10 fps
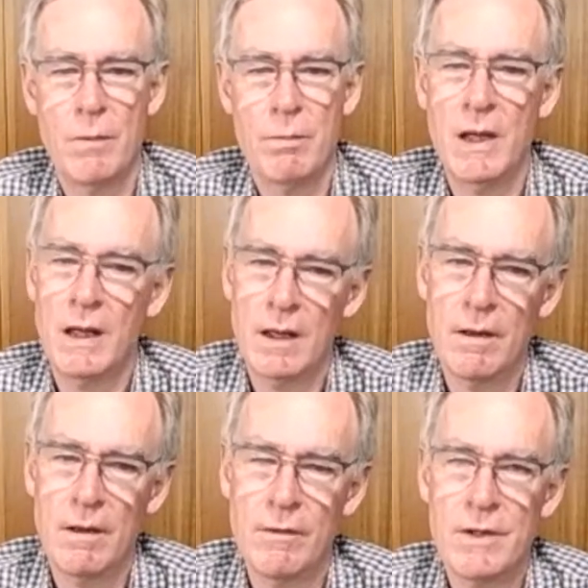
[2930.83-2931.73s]
being
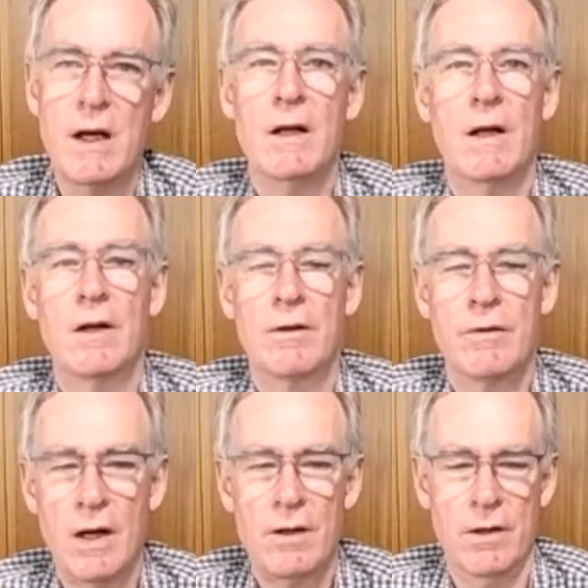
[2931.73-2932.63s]
of Italian
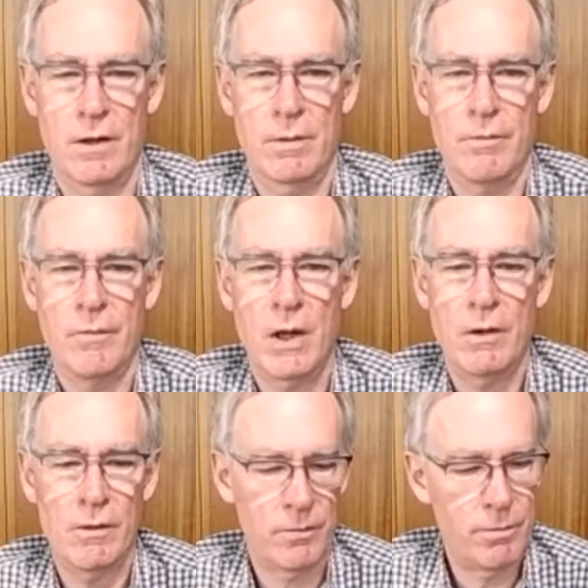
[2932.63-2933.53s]
extraction, he
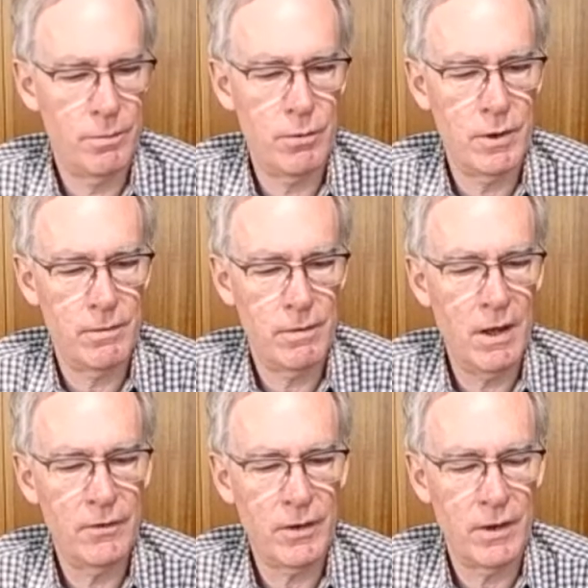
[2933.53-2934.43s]
was born and
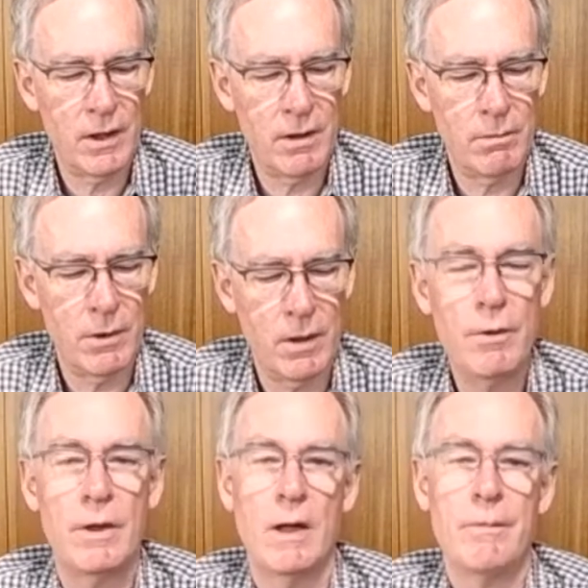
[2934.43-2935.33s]
raised, I think, in
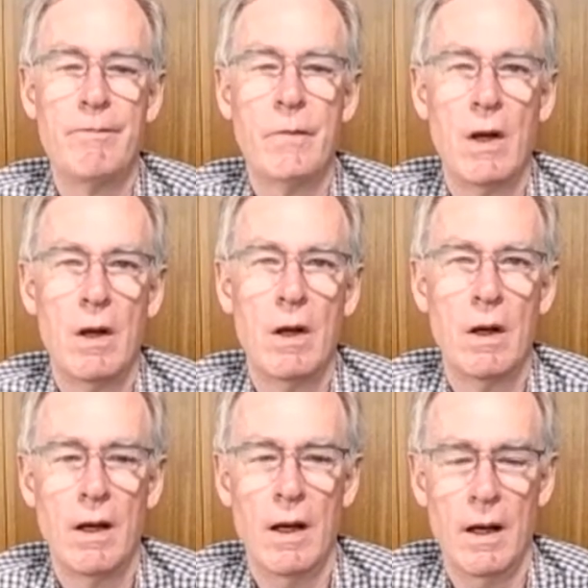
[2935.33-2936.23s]
Bologna.
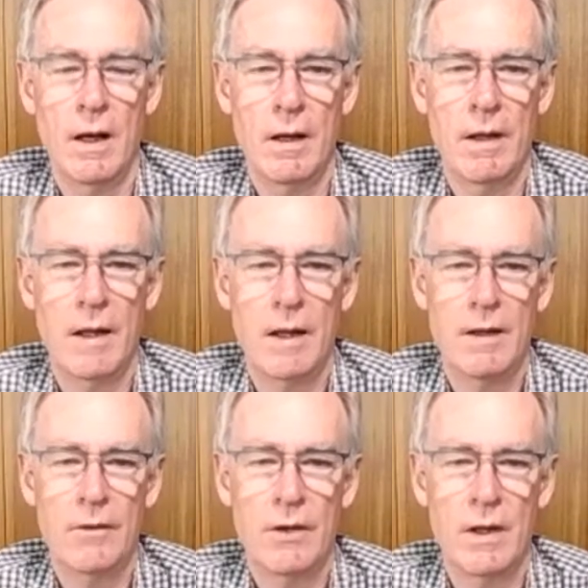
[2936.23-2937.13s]
He
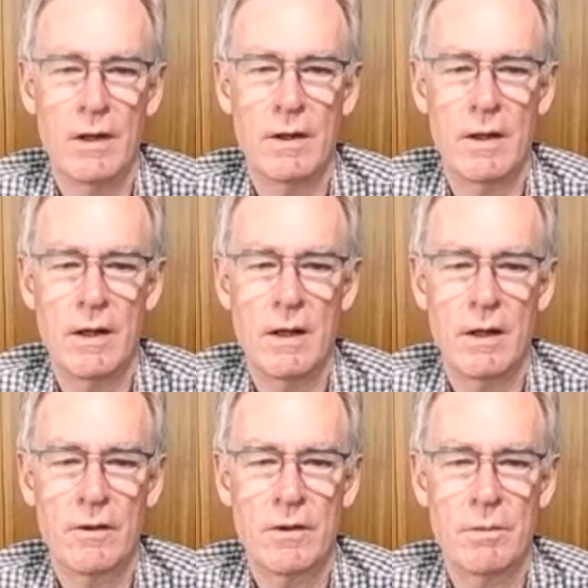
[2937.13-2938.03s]
decided that he'd
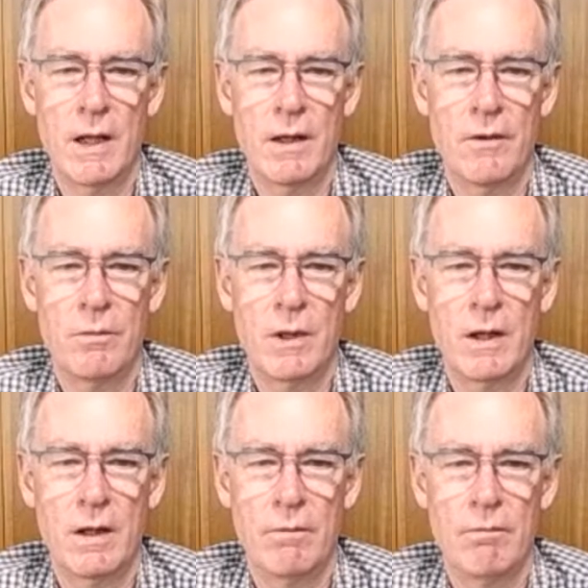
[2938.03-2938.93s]
like to make as
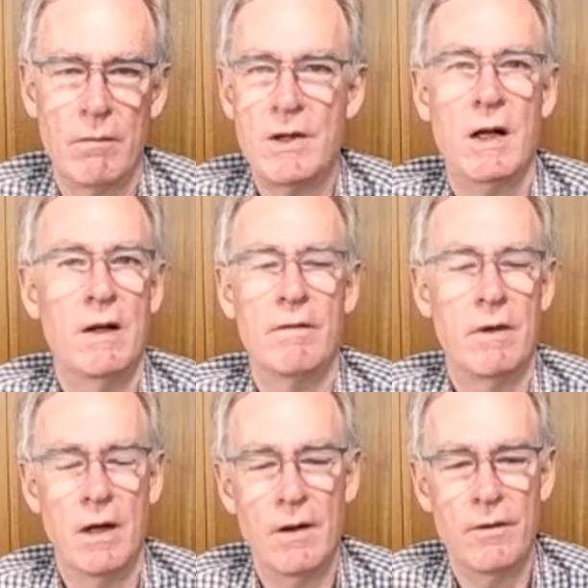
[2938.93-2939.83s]
many Italian
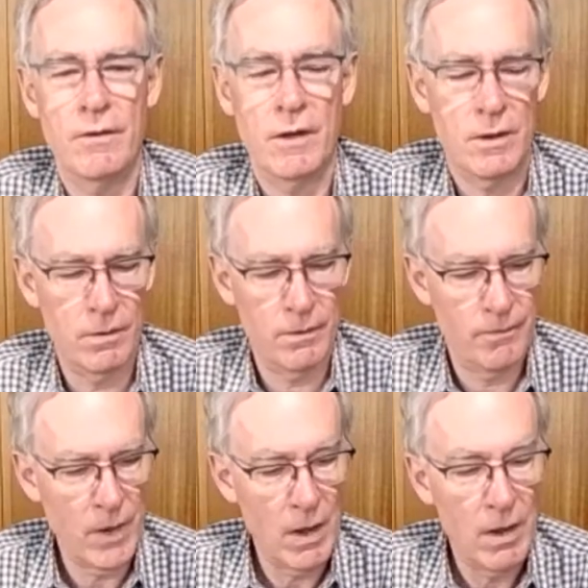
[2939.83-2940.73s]
varieties as he could.
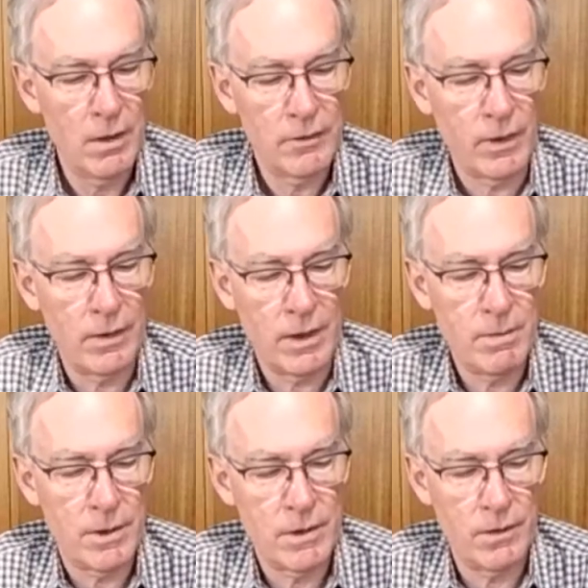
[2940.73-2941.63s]
So they
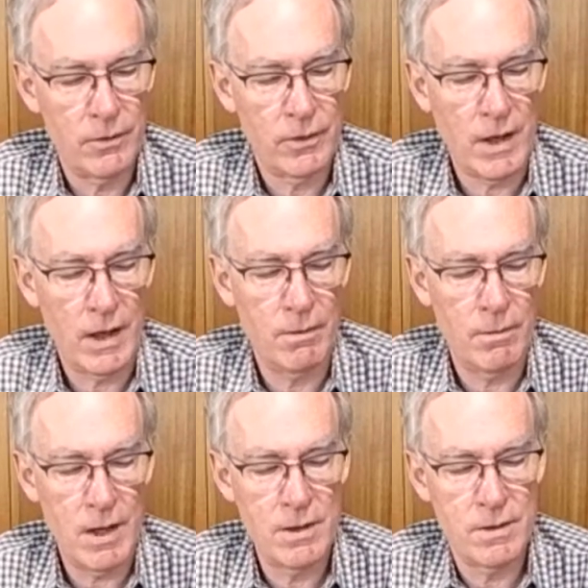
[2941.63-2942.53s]
produce a
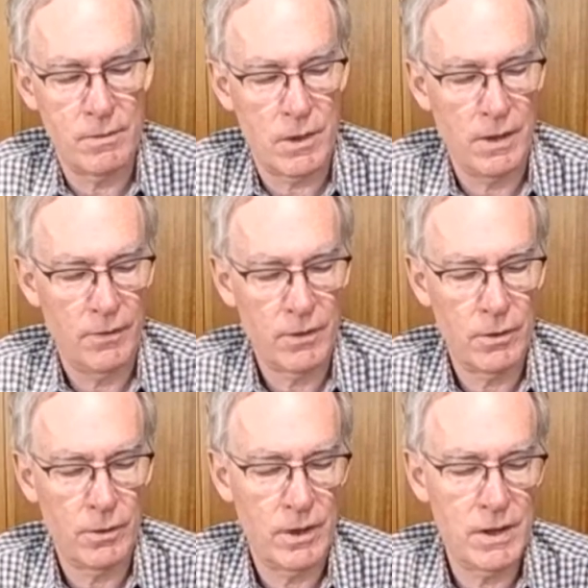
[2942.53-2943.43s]
range of wines
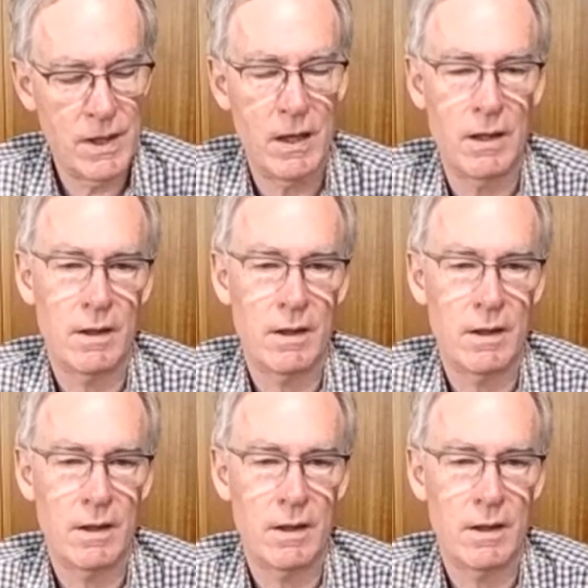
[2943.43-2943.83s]
called the Italian